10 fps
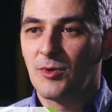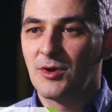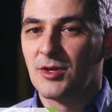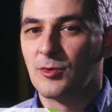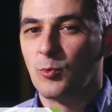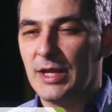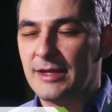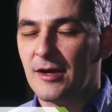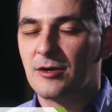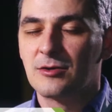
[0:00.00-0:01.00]
We're in the
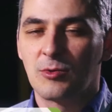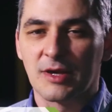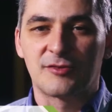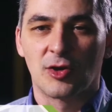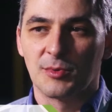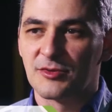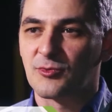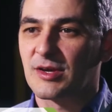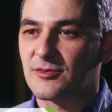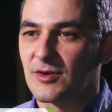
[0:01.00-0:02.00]
retail, quick
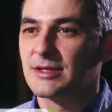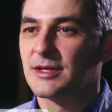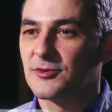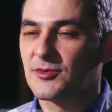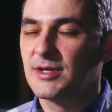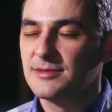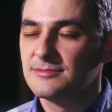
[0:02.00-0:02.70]
service restaurant industry.